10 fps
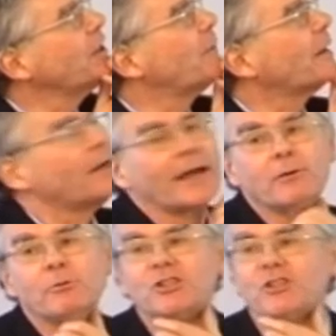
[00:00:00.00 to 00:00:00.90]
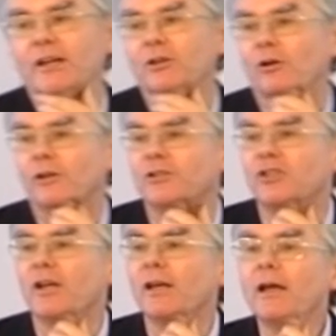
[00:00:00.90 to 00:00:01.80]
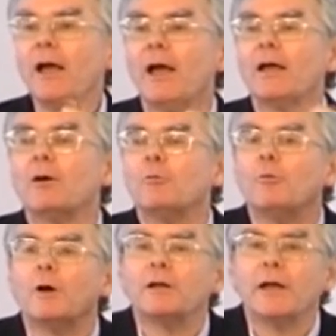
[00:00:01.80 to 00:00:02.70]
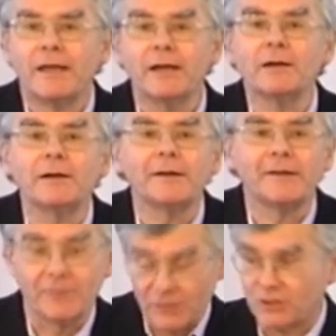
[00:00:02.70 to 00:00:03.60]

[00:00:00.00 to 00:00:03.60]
about language technology. Here, in this